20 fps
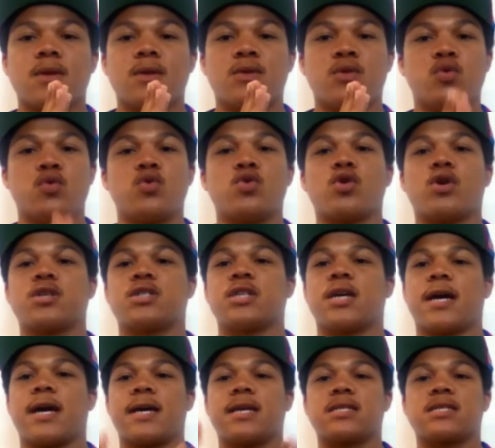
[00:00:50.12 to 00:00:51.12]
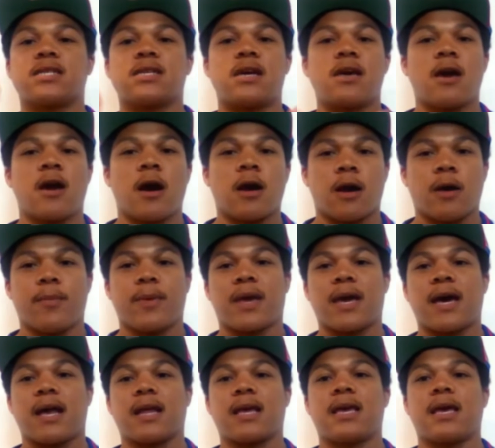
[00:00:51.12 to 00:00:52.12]
New York Giants
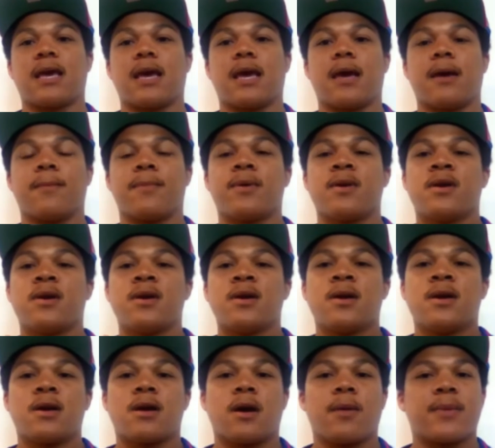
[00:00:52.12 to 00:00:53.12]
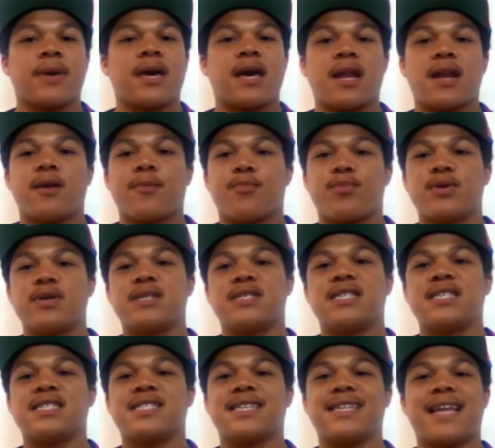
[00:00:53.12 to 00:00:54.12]
coming out of camp, coming out of the
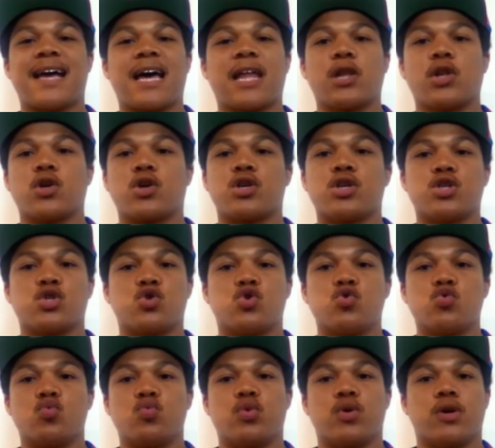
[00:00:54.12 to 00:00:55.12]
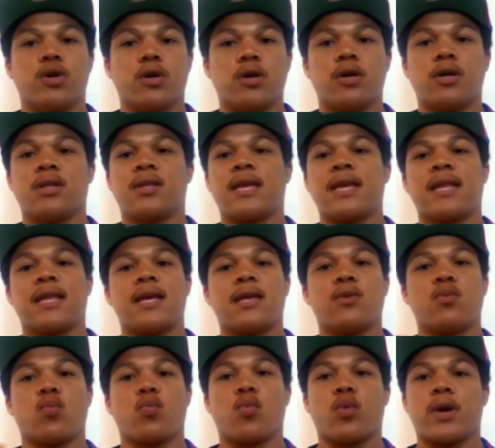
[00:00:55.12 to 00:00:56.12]
preseason not looking too good. They
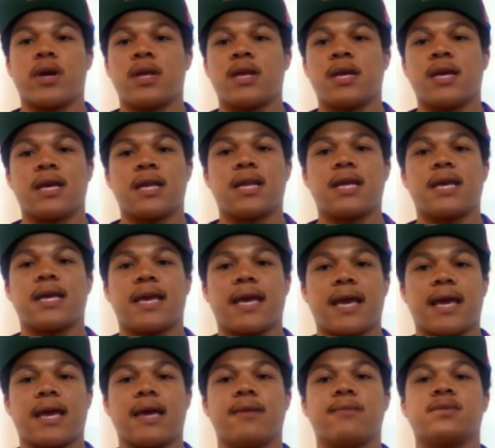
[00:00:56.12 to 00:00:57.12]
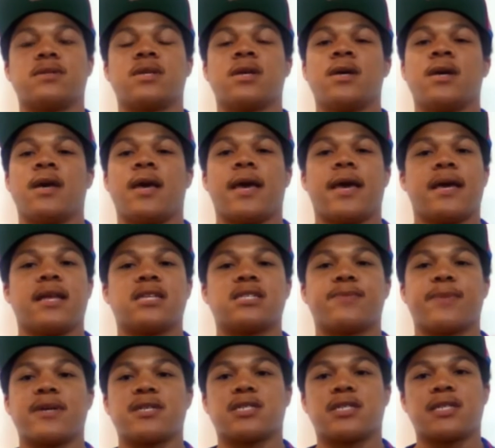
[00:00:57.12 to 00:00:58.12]
didn't win any games, and
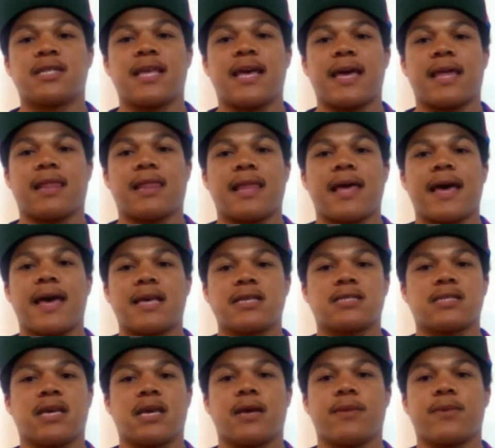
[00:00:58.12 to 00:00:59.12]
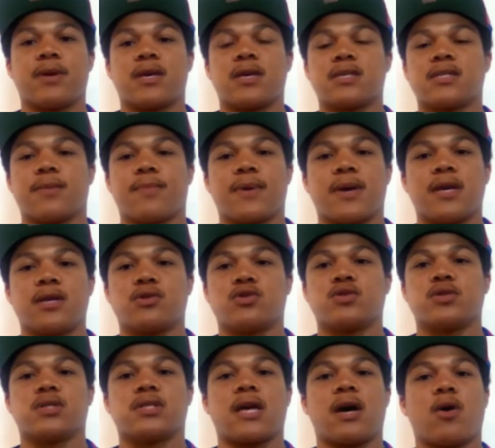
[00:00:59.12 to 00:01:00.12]
especially that last game against the
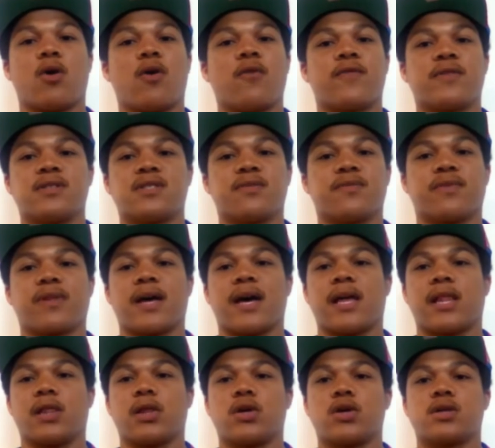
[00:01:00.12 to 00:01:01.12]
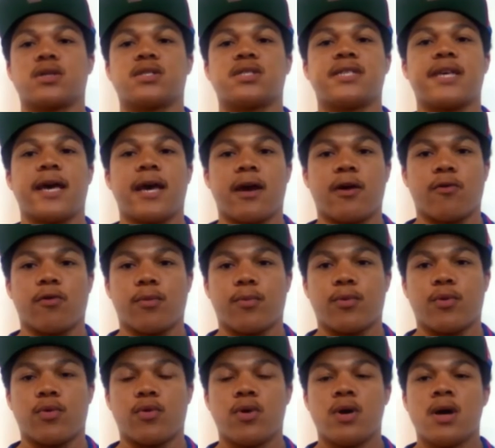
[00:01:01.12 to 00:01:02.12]
Patriots, our offensive line looked
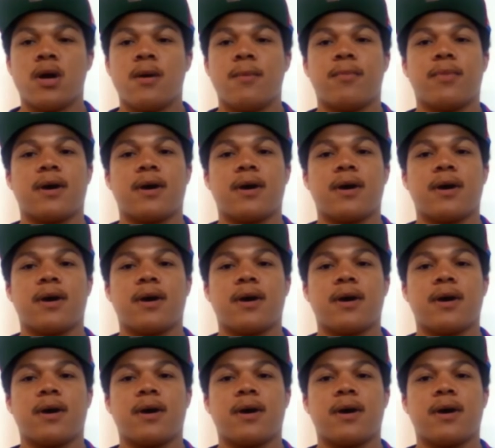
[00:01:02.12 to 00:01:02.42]
terrible.